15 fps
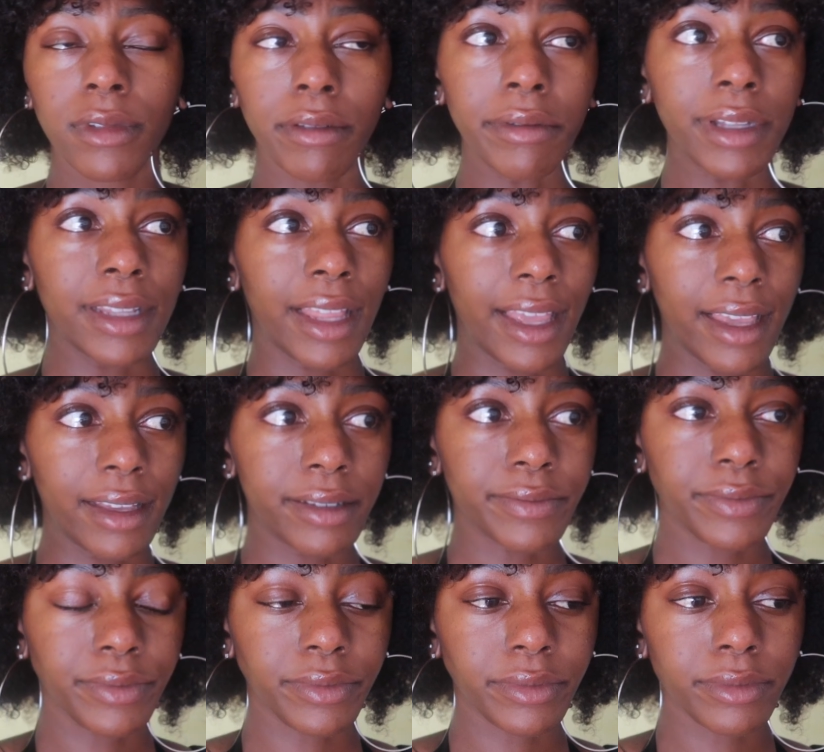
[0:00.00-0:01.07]
But like,
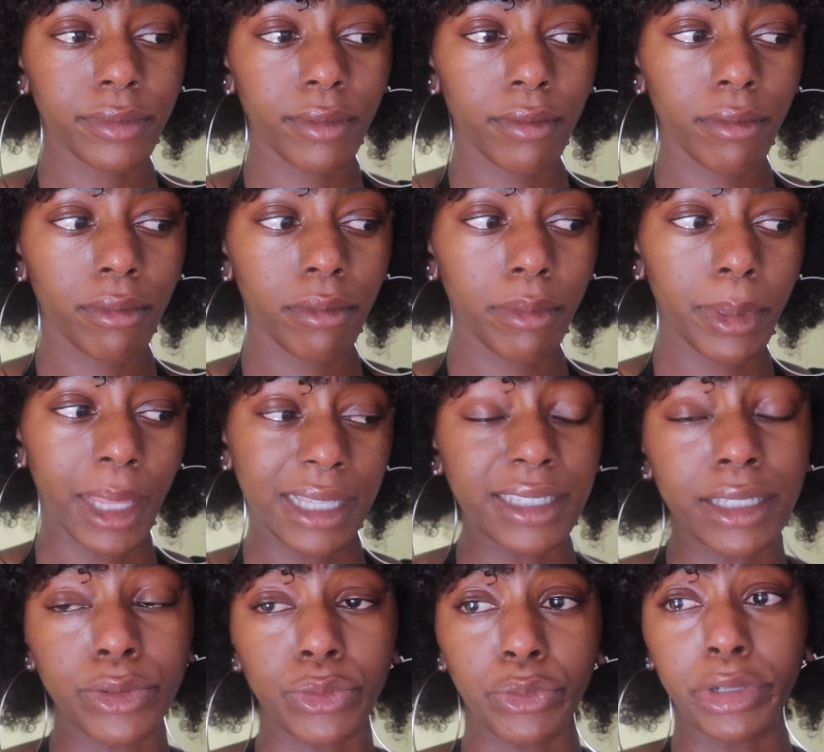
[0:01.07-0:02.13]
this
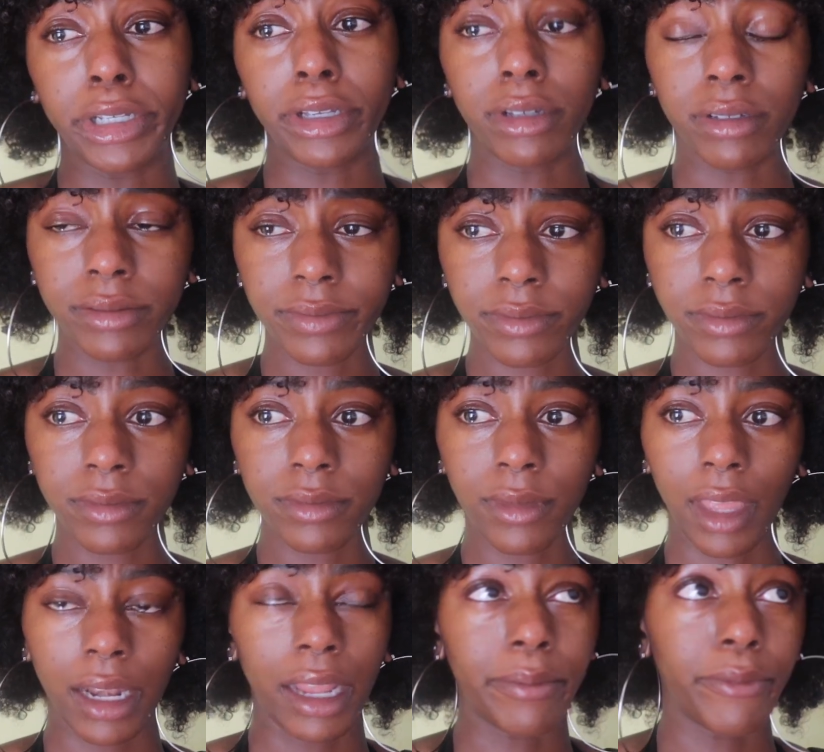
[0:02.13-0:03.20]
is real.
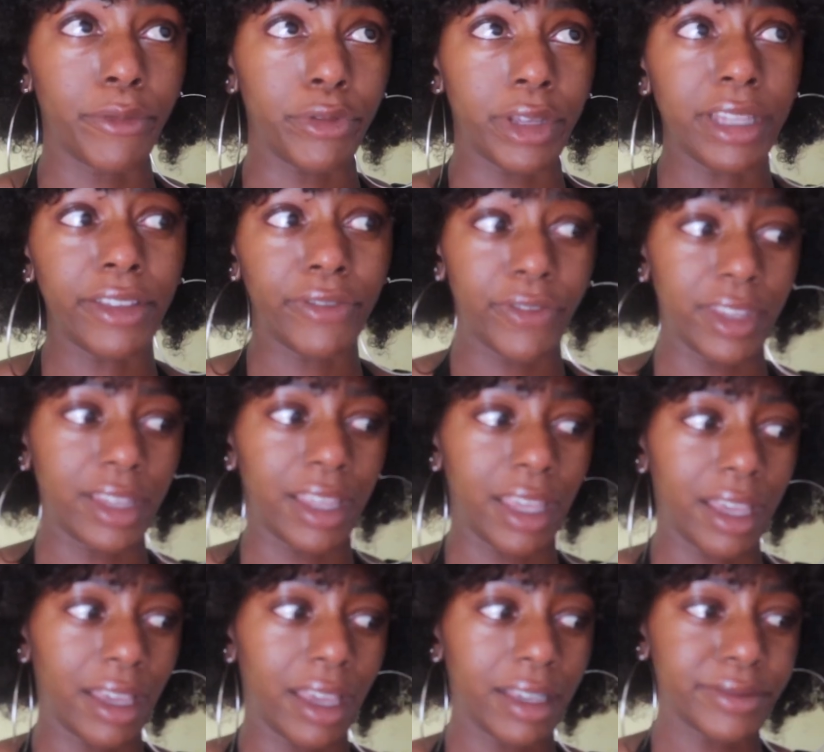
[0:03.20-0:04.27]
And I'm really
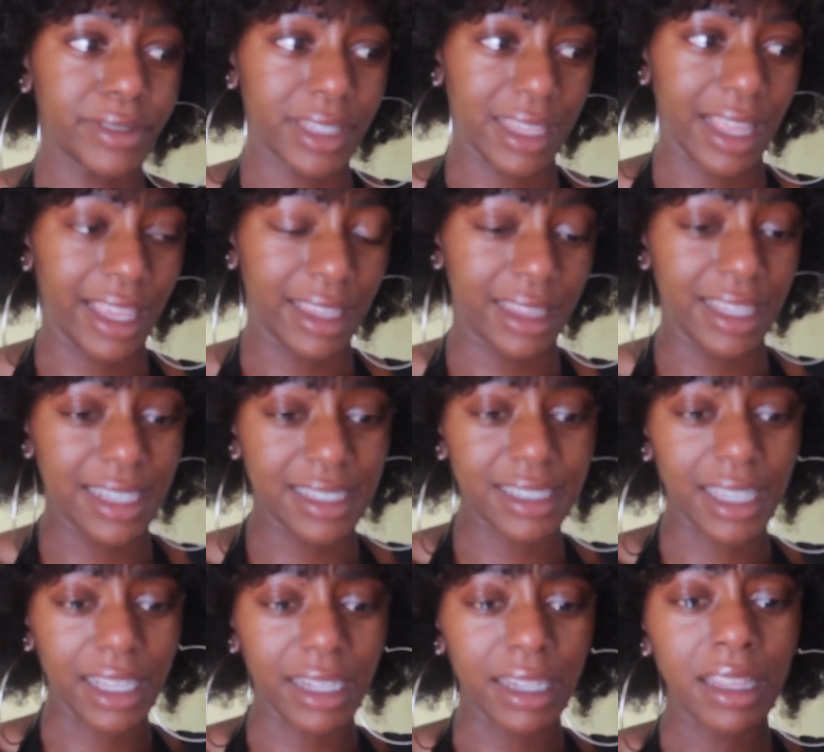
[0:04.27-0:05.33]
feeling like
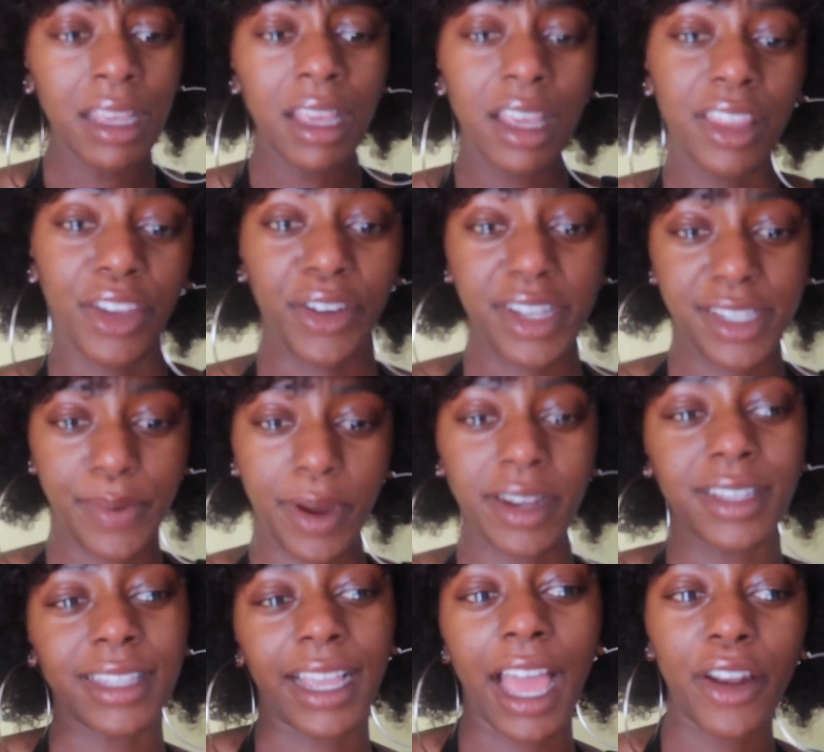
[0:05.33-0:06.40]
this. And the crazy part
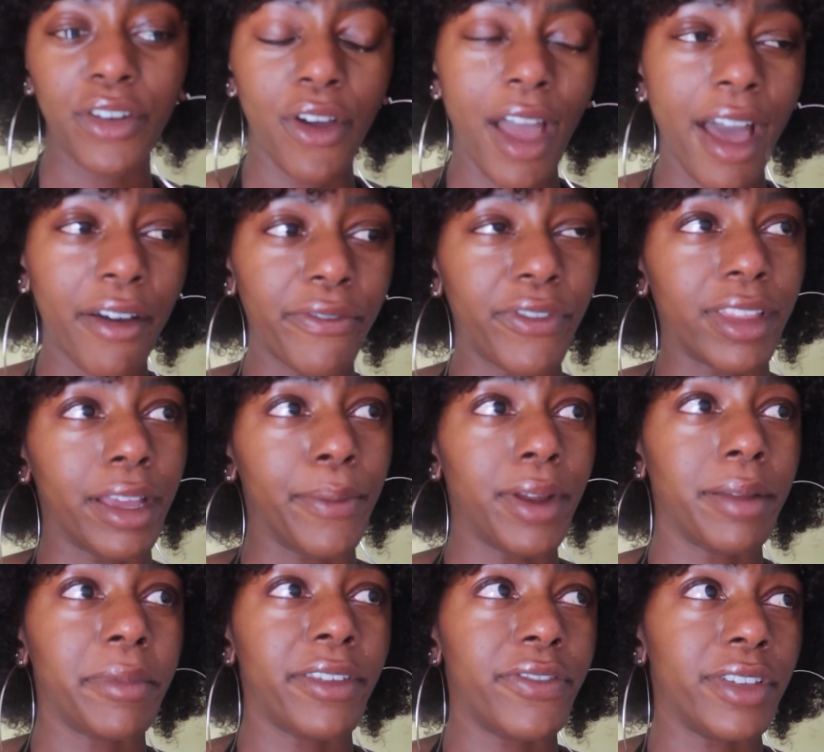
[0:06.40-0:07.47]
is, like, I don't know how I'm feeling.
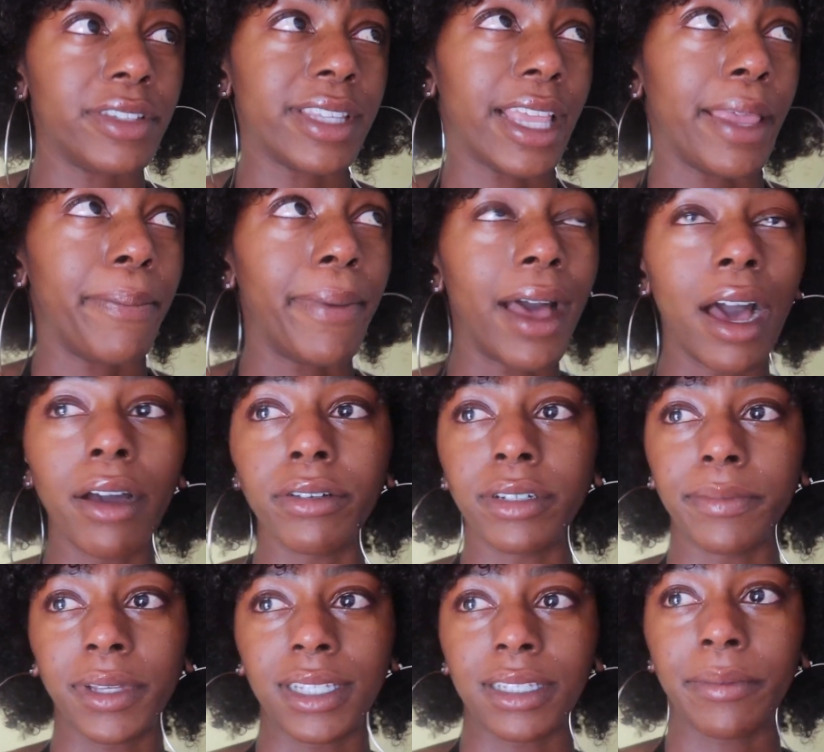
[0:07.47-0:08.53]
Part of me feels like
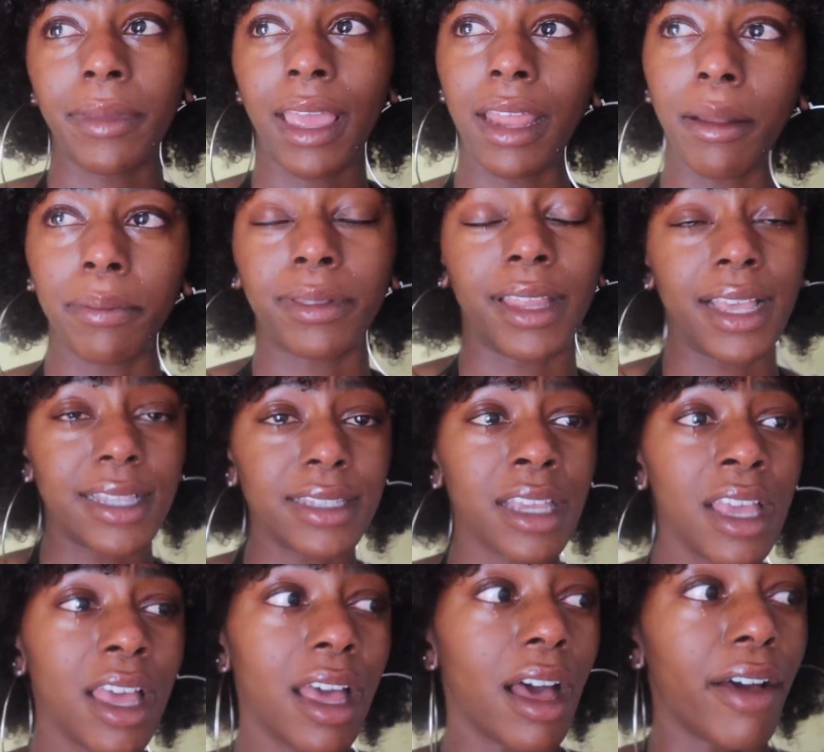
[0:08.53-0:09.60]
empowered because I'm in a place,
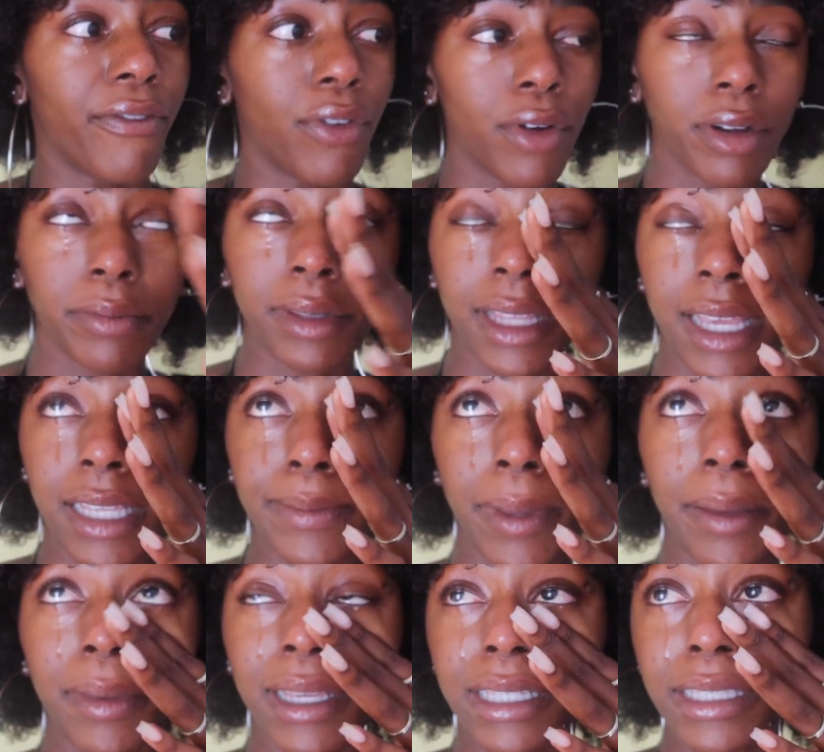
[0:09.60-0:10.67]
a foreign place
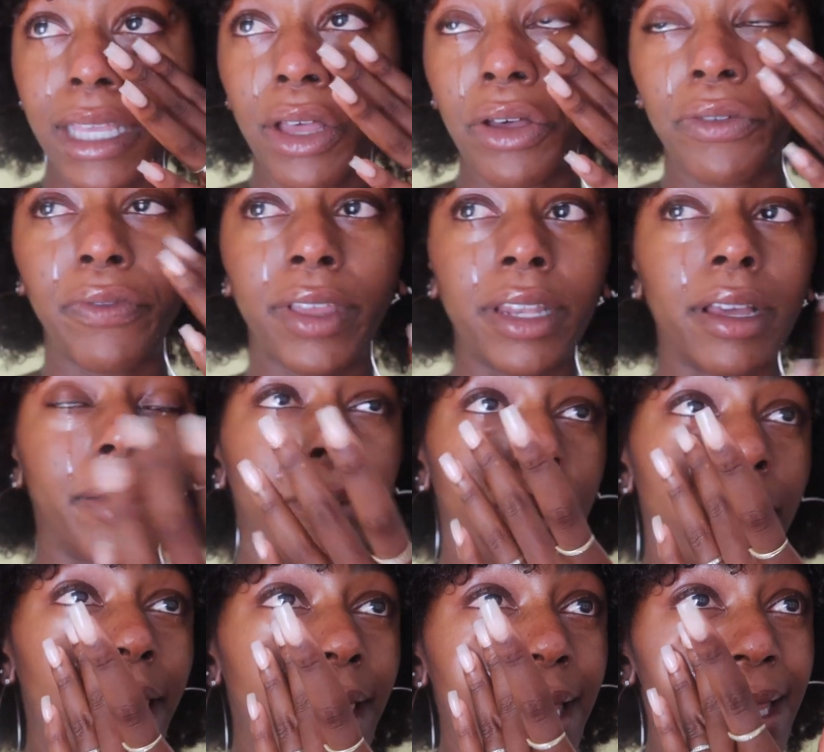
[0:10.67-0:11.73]
by myself, and
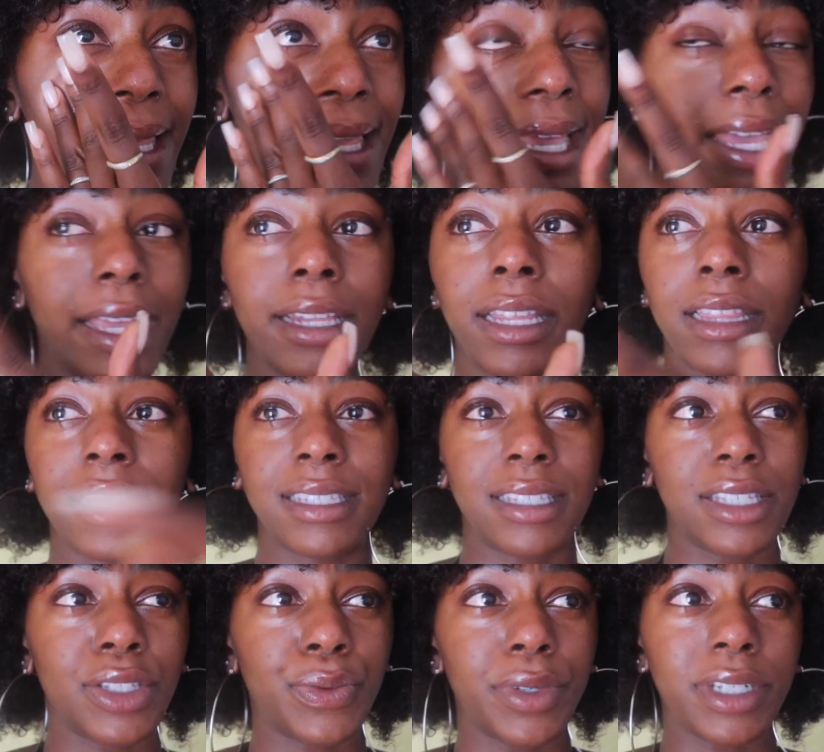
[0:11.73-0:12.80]
I'm killing it in the
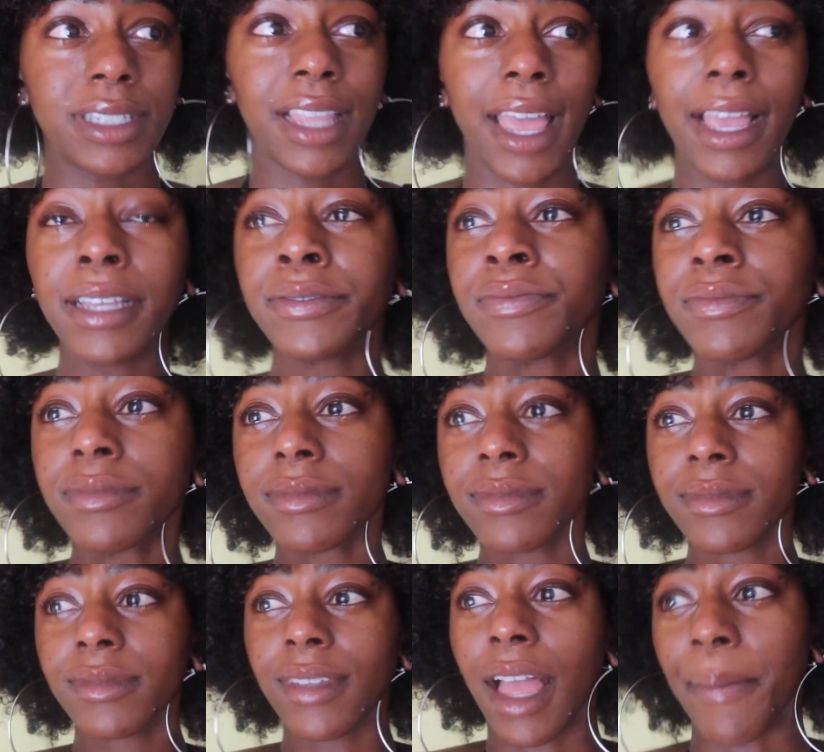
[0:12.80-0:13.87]
sense where it's like,
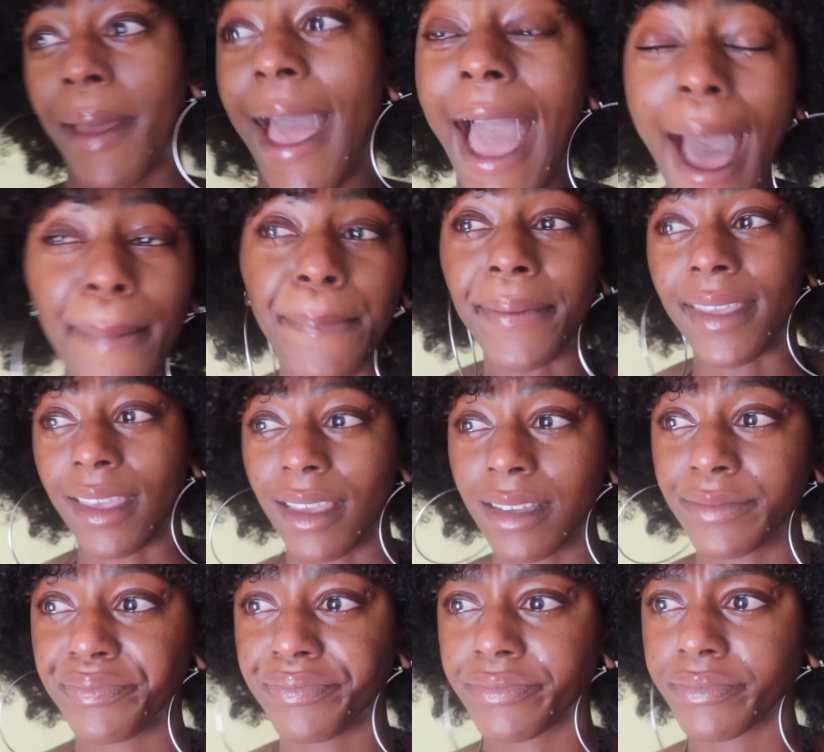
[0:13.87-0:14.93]
I'm happy.